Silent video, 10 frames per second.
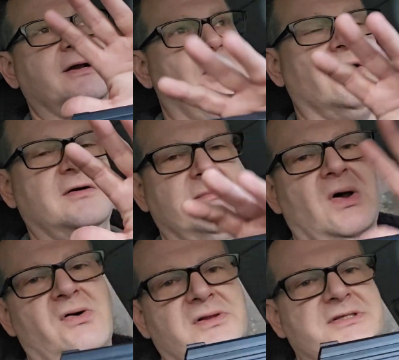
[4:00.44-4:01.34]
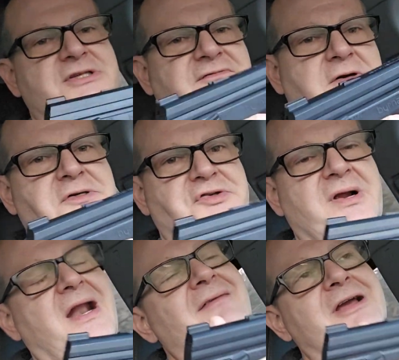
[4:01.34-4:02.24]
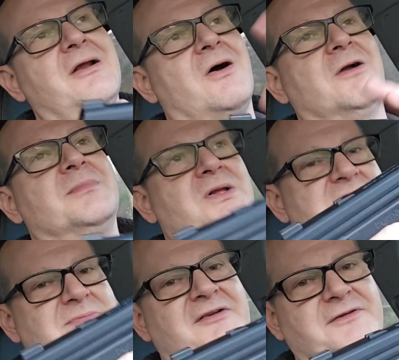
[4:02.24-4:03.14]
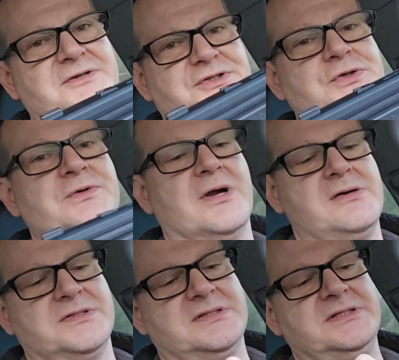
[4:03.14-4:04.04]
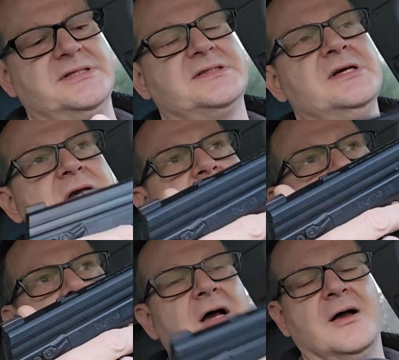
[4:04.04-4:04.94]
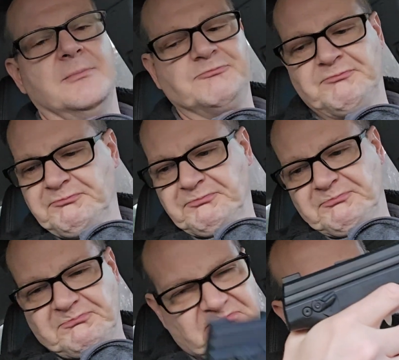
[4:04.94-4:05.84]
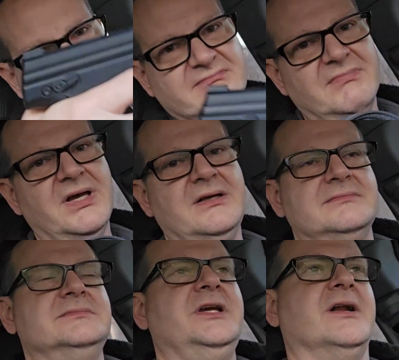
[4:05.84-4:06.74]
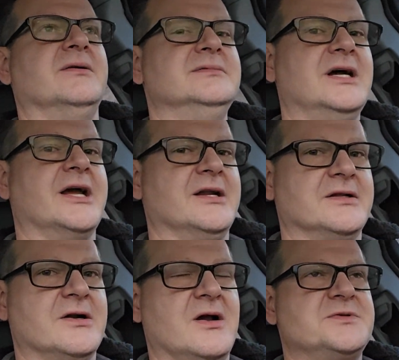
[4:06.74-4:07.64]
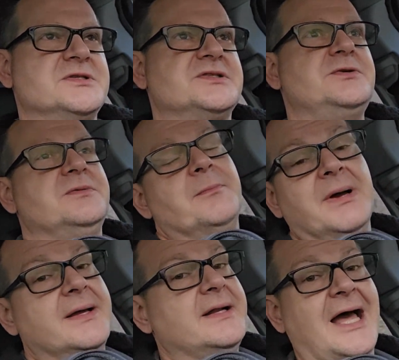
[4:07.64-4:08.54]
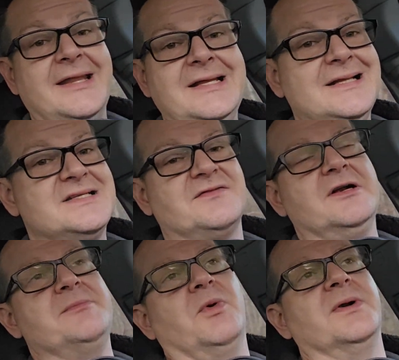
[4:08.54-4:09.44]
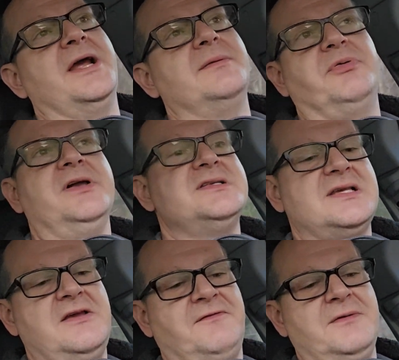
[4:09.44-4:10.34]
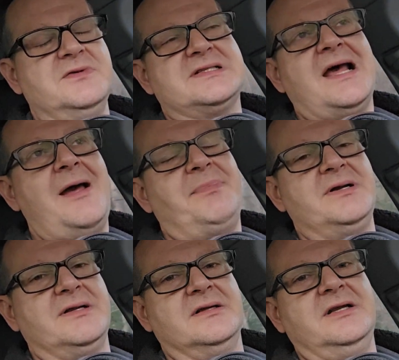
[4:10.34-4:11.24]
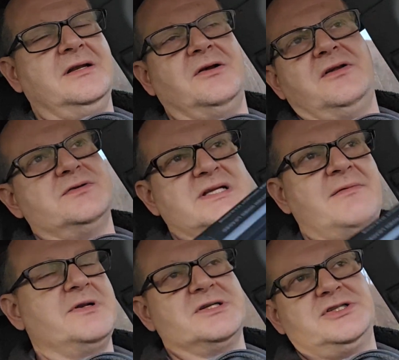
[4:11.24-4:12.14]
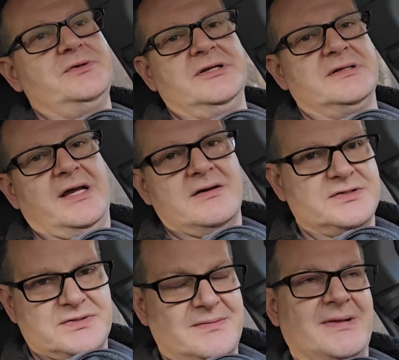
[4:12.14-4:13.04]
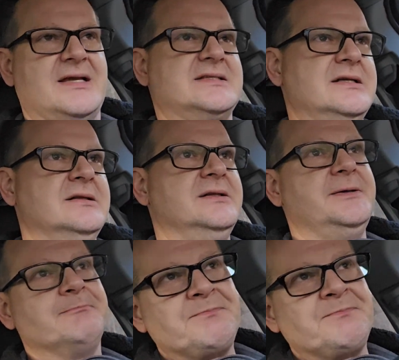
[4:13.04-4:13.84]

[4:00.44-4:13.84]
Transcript: hard ball as your first round. I've got a hard ball as my first two rounds in this. Um, you know, I got other options too. But I think that's very important. And plus, if it was to happen to, you know, you just happen to shoot it in the house or something accidentally,